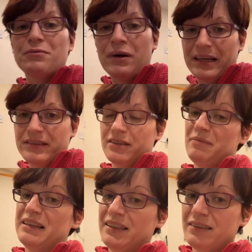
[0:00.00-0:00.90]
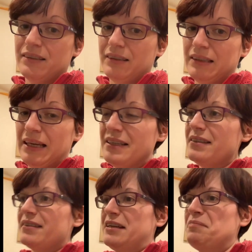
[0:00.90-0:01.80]
of wire to my nice little
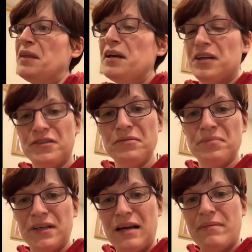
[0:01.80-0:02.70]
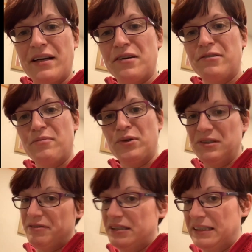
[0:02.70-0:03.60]
lights. At some point I might go for a more
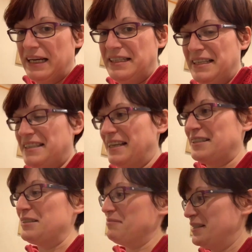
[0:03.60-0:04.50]
sophisticated setup,